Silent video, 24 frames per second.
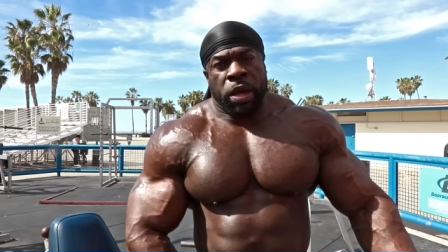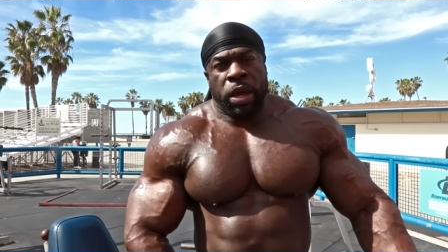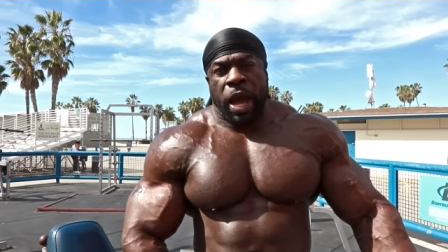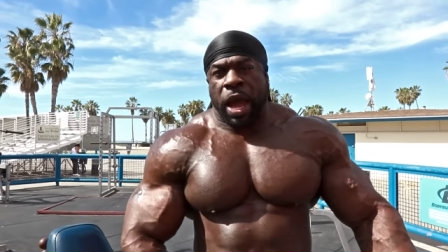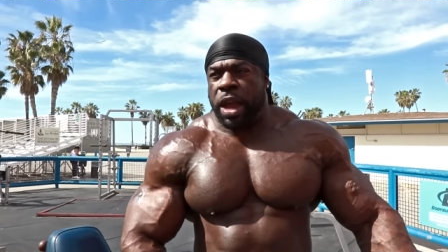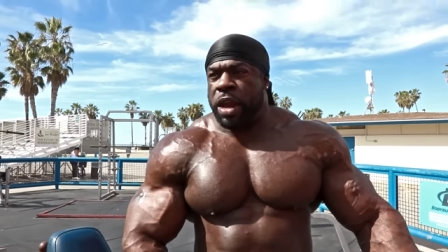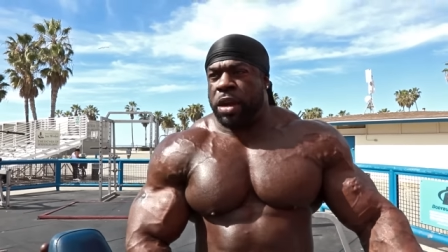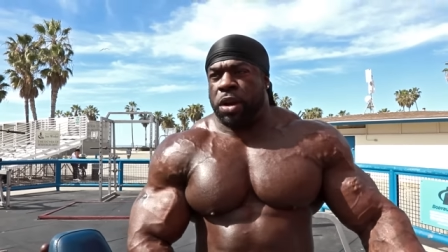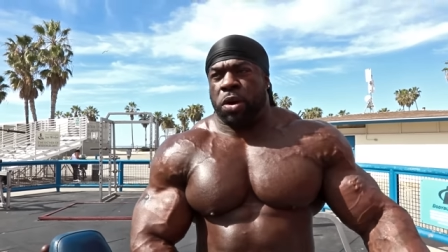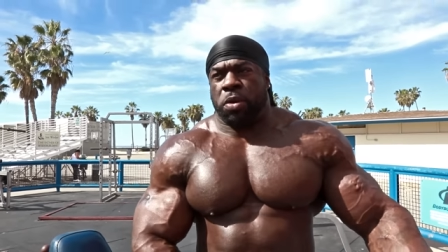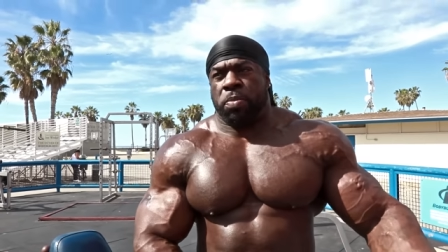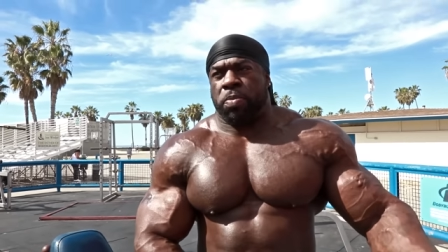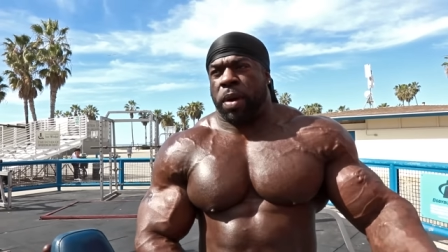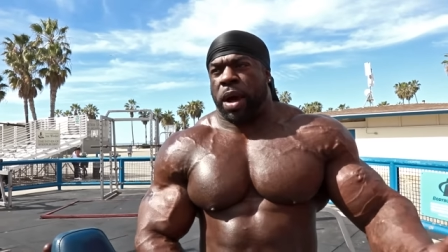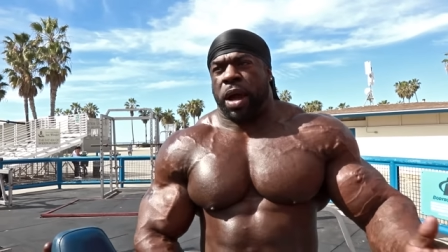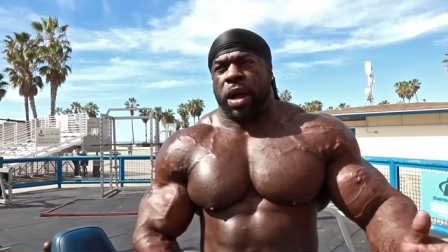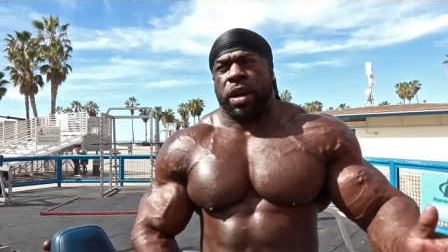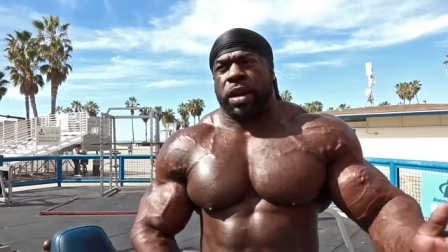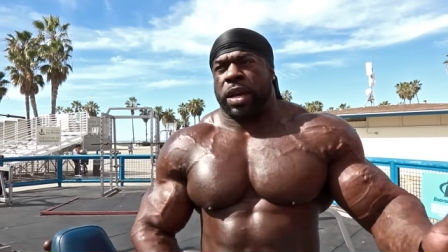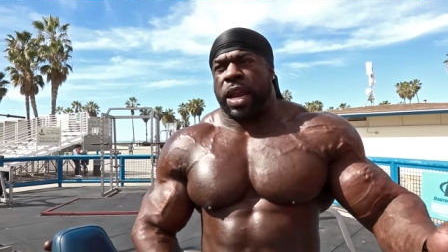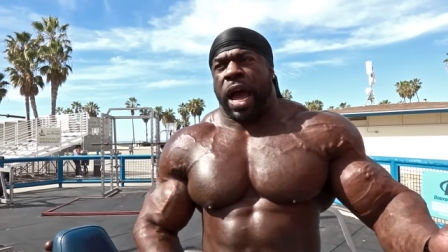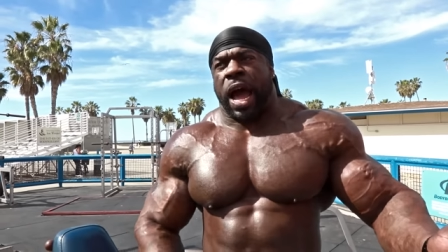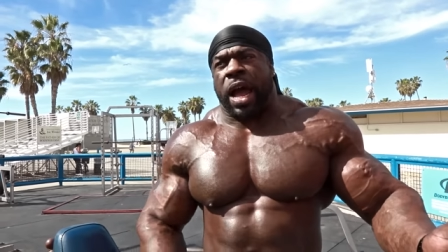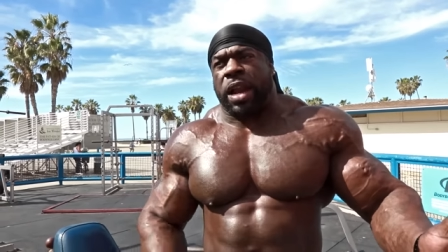Ain't
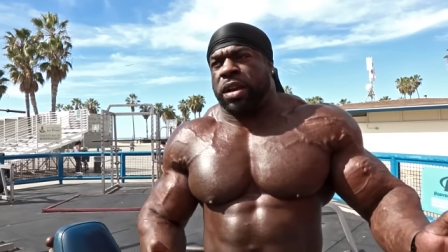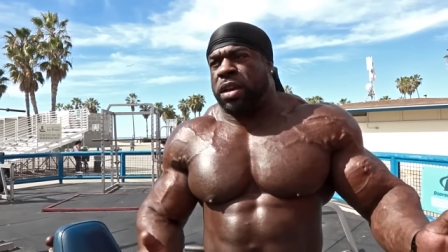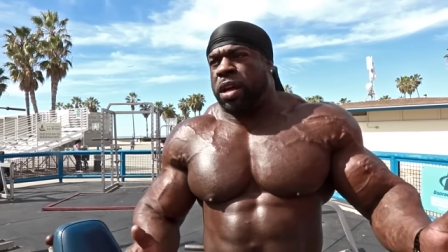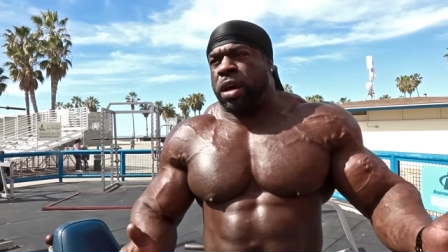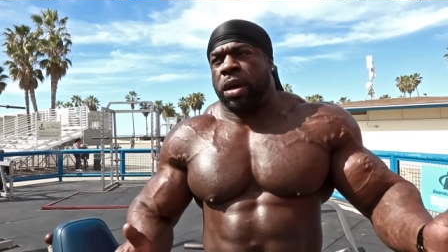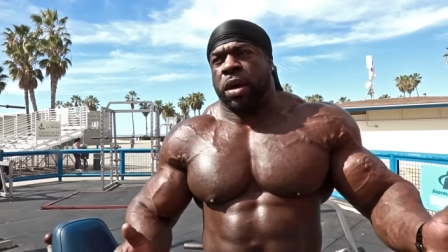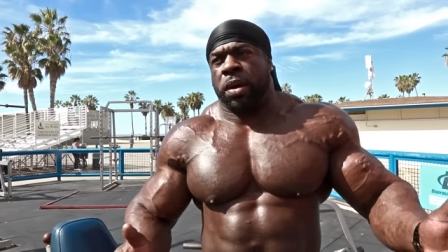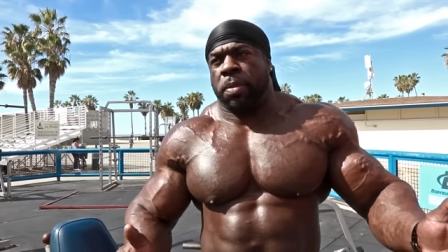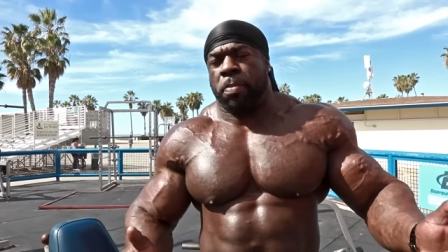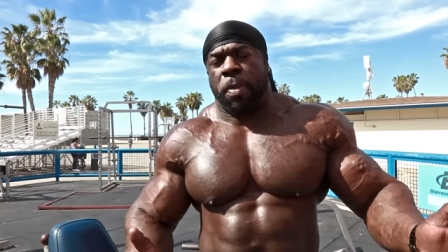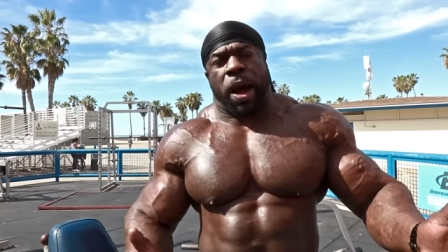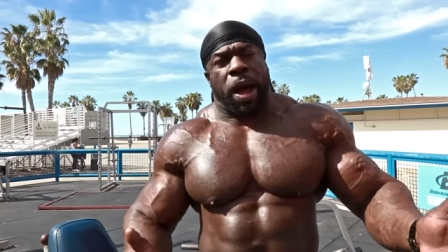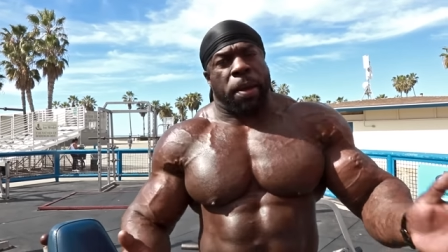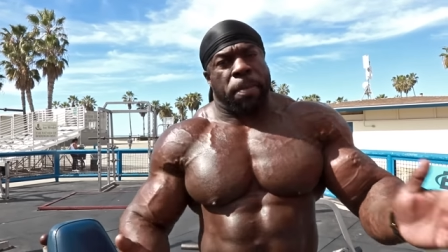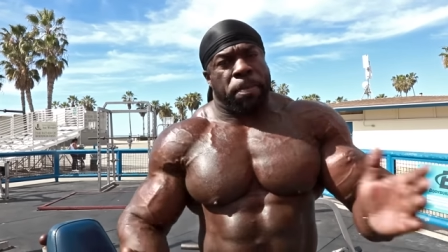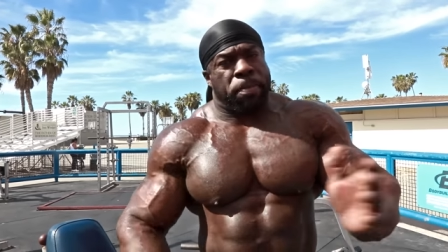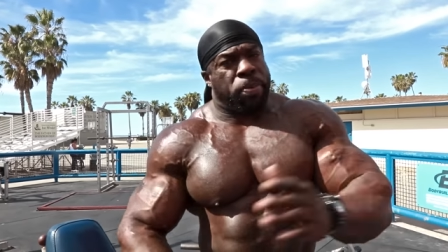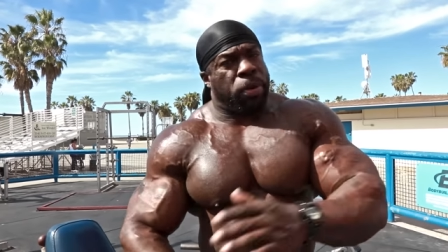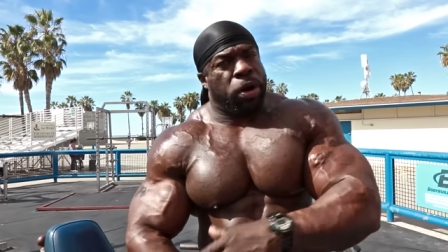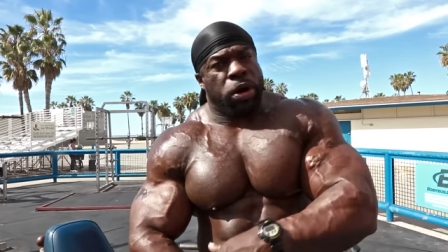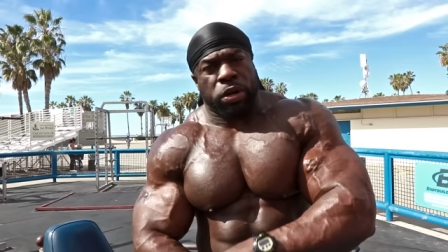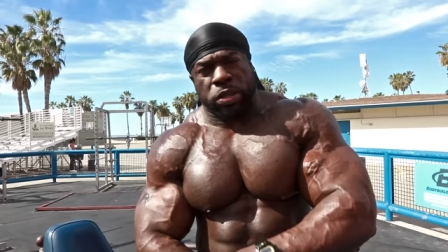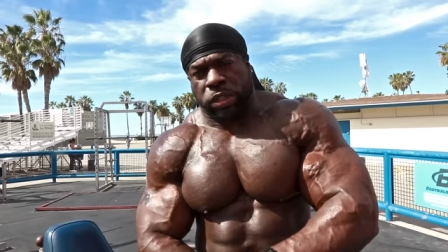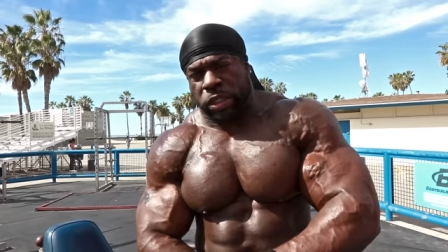nobody, not my
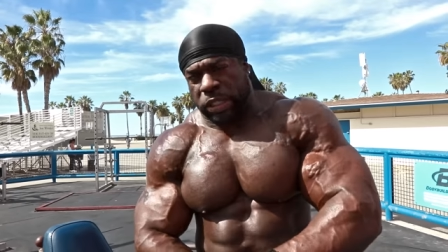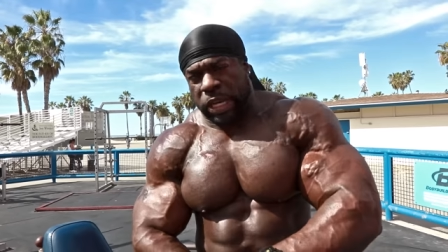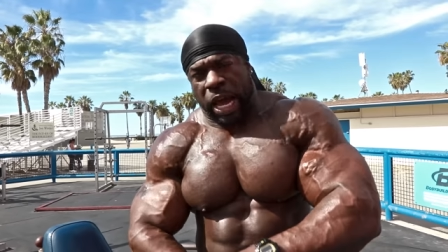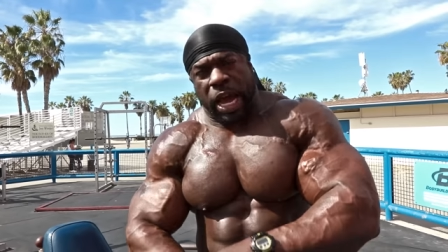books,